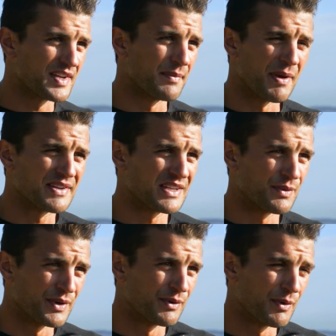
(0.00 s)
it. Basically,
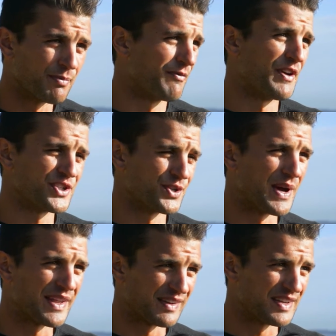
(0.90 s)
we're professional
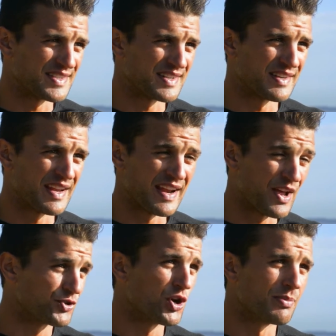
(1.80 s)
athletes, and
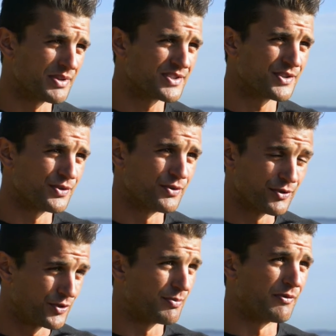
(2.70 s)
our job is
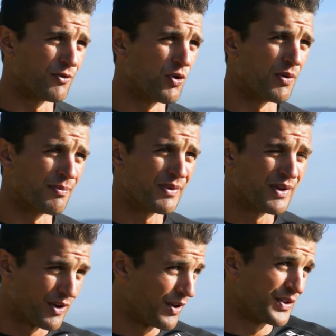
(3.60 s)
to perform
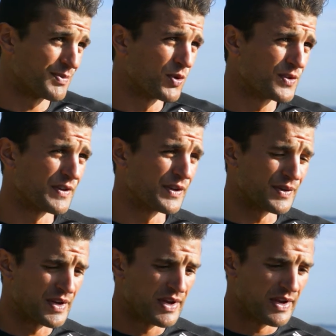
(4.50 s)
on the force field.
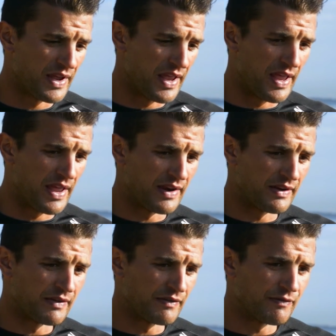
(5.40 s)
And
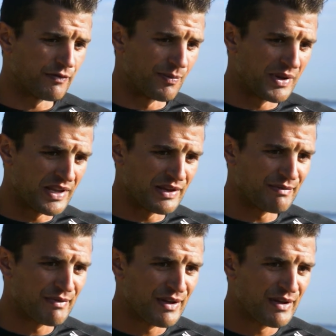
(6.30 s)
for me,
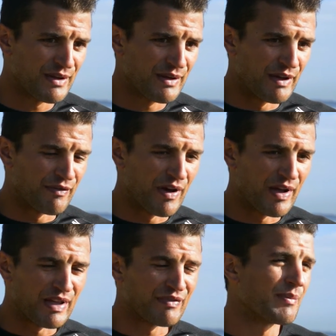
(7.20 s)
if
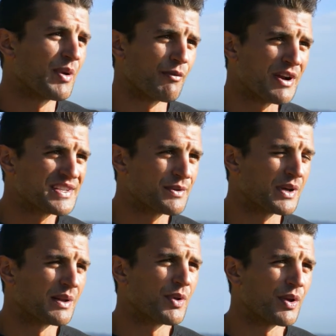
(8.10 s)
I'm not racing
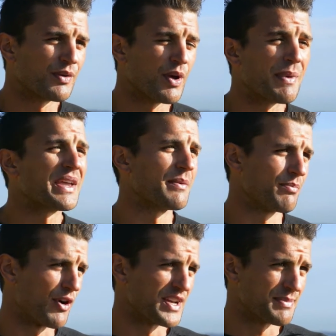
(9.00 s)
well, I'm not making
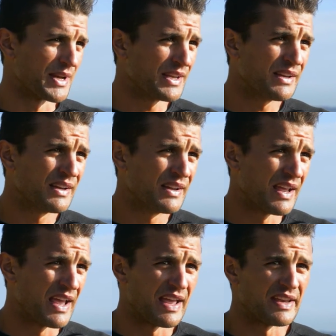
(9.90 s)
prize money,
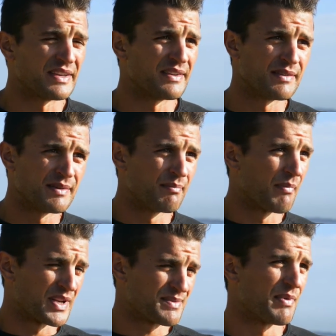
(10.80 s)
and
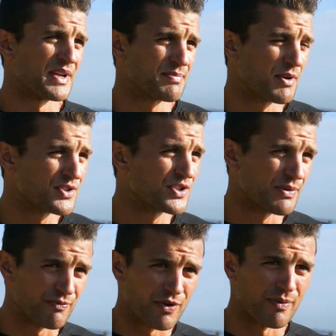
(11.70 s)
my
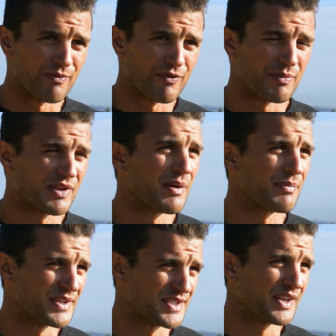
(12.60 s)
sponsorship from the
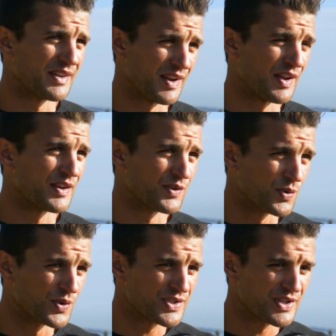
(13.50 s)
companies that I
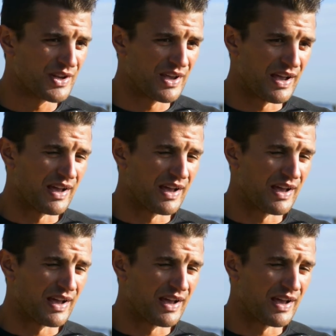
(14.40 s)
endorse,